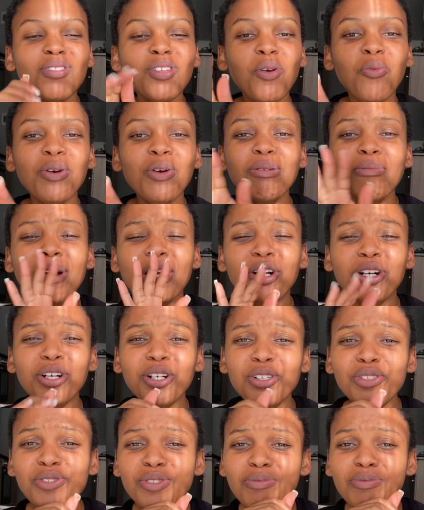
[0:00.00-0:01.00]
when my
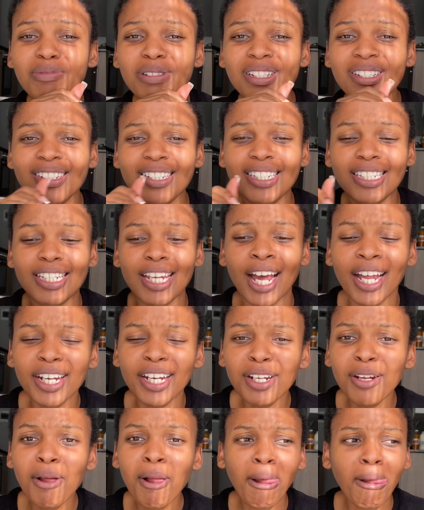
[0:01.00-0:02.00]
girl's room is
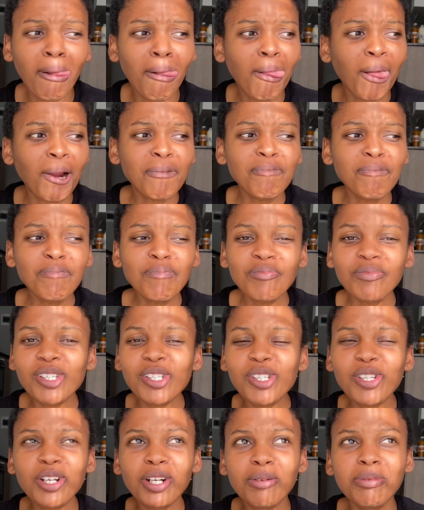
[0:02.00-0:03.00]
done,
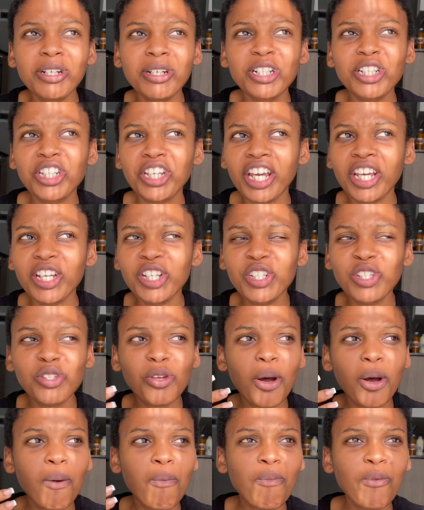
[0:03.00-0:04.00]
there's gonna be a change
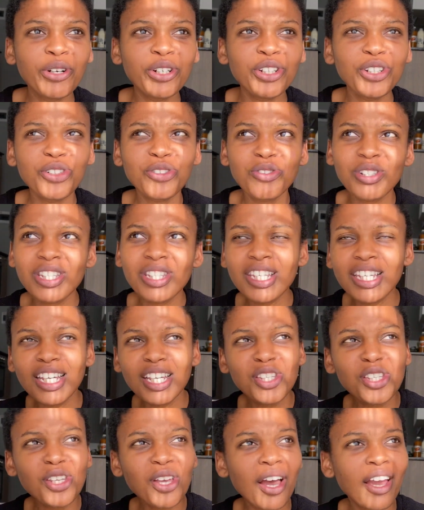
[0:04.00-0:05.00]
to our morning
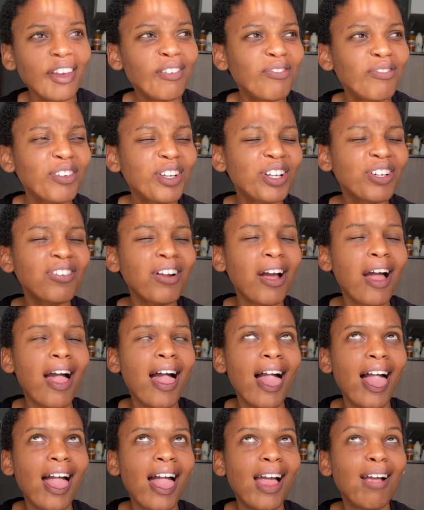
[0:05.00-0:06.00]
routine, to our evening.
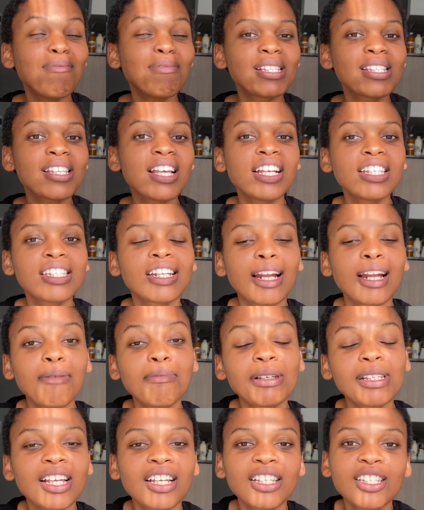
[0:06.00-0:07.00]
Ah, I'm excited. I'm
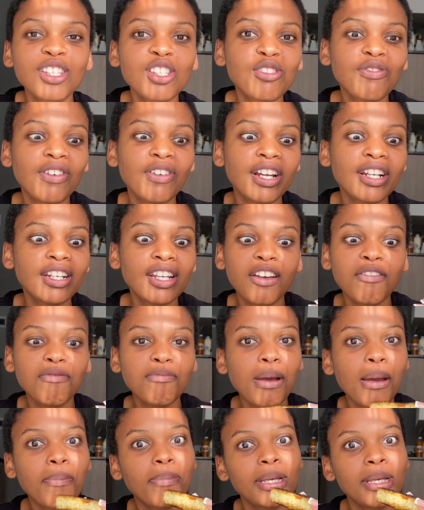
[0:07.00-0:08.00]
excited to finally have
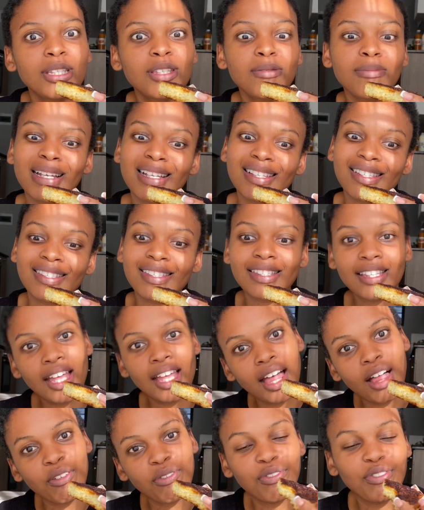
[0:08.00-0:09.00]
my bed to
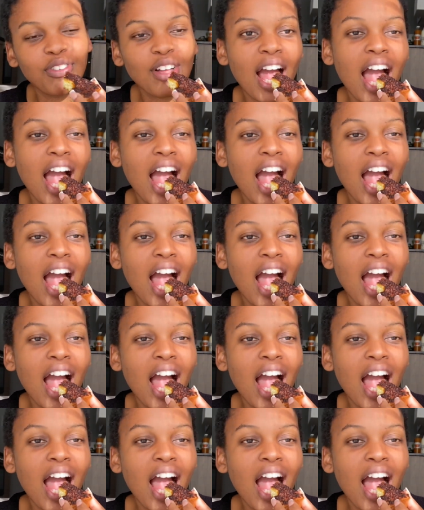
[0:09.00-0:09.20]
myself.